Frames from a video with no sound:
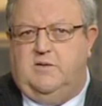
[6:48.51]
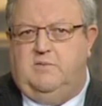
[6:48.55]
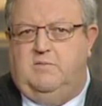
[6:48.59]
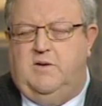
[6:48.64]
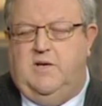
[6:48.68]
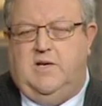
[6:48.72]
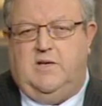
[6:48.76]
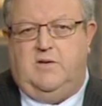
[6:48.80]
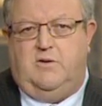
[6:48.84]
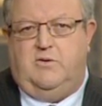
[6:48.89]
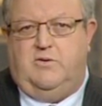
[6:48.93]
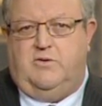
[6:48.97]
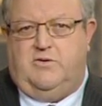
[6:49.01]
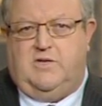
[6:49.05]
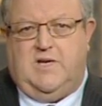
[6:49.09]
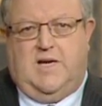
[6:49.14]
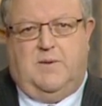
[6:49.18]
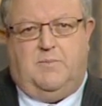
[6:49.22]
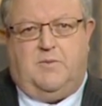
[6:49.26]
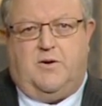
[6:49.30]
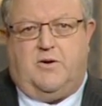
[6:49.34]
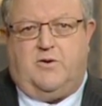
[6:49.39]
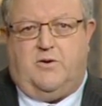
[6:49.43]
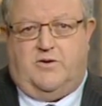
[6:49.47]
in good
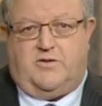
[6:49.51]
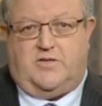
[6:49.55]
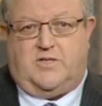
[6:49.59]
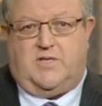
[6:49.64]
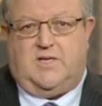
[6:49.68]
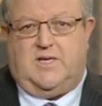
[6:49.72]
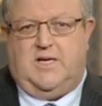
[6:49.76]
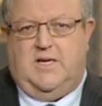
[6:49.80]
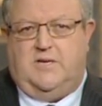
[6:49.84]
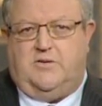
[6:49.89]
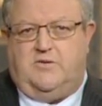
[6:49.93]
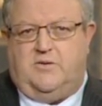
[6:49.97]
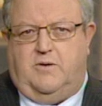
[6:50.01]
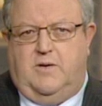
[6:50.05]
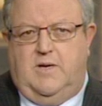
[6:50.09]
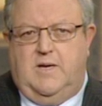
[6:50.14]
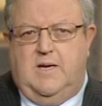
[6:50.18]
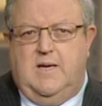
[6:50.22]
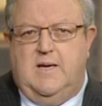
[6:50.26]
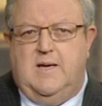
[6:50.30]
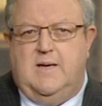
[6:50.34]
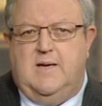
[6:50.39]
shape across the country,